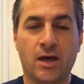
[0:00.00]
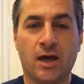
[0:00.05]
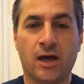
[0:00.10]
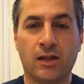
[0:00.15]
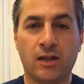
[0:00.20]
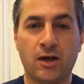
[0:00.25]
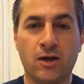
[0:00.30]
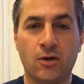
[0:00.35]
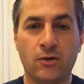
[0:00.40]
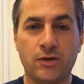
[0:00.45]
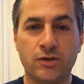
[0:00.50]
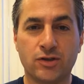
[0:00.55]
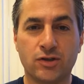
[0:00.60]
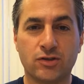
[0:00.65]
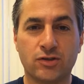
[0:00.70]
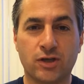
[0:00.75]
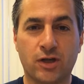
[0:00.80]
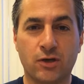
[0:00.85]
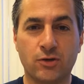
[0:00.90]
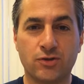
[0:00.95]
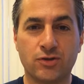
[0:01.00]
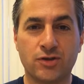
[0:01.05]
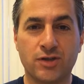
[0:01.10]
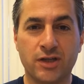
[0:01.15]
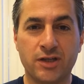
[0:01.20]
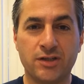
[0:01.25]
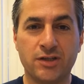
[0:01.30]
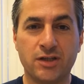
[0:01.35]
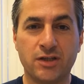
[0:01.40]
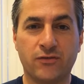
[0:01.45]
Hello, this is Coach
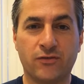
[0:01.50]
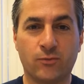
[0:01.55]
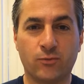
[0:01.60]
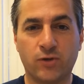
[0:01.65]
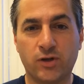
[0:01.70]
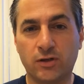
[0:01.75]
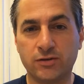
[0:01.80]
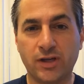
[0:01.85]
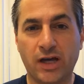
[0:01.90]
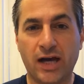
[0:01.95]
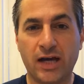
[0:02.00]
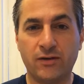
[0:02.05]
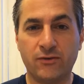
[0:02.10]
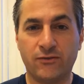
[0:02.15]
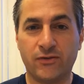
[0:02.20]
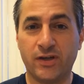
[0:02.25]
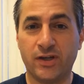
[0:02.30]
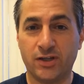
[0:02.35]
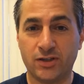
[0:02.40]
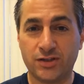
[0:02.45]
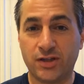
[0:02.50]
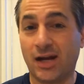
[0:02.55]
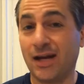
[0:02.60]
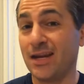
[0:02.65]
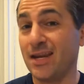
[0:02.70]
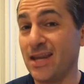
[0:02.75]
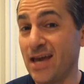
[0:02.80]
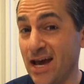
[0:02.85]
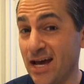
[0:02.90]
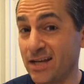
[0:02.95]
DZ from
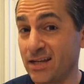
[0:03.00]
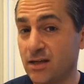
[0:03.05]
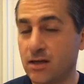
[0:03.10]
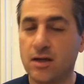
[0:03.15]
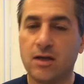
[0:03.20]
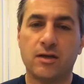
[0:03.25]
RealDietAndFitness.net